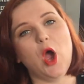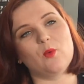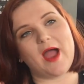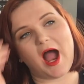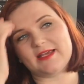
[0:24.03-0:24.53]

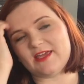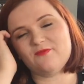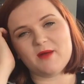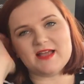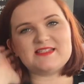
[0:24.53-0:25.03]
Where I
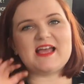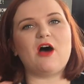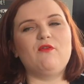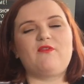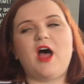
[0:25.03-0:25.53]
give
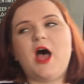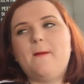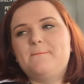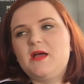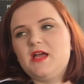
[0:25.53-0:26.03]
myself
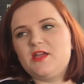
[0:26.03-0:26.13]
um,